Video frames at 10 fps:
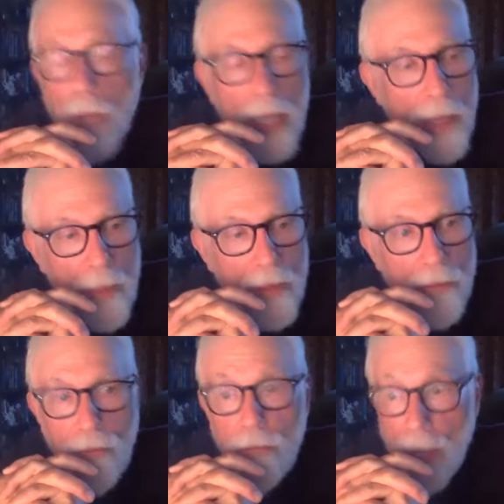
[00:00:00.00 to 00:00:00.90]
I've been
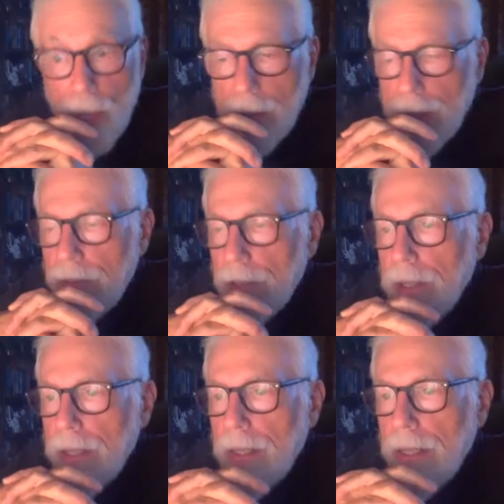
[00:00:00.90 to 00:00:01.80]
very,
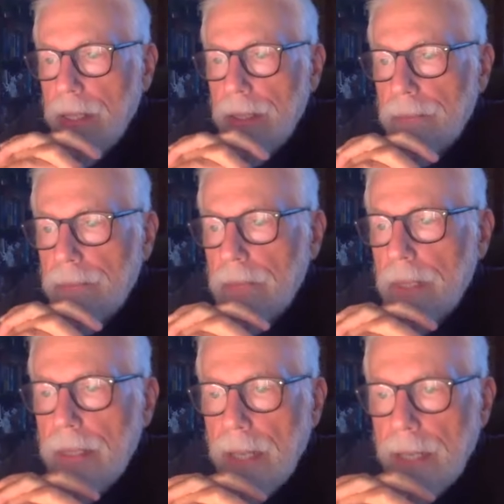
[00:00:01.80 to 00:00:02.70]
very
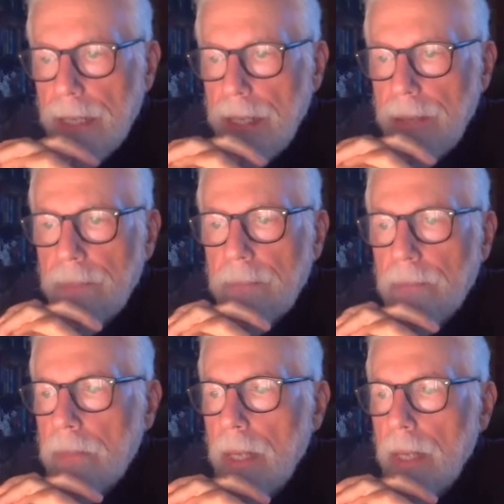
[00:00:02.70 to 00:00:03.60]
lucky
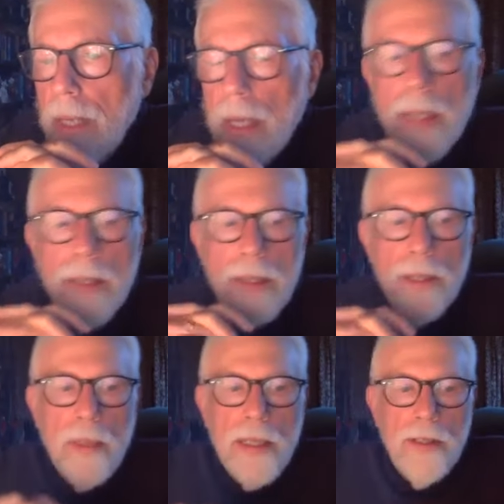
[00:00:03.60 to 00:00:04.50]
to
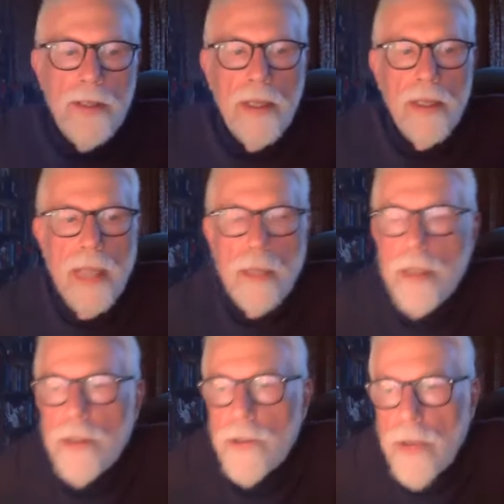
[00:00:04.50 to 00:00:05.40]
be
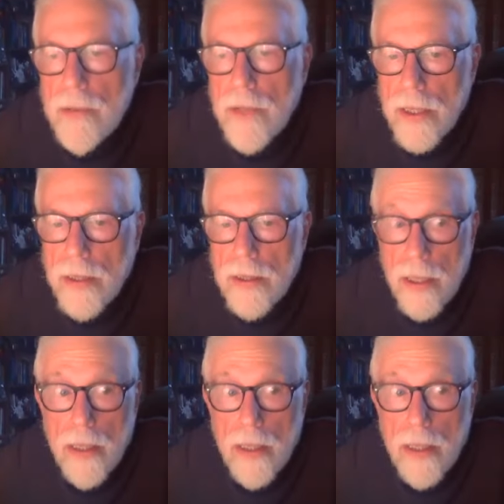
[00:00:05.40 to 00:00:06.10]
able to travel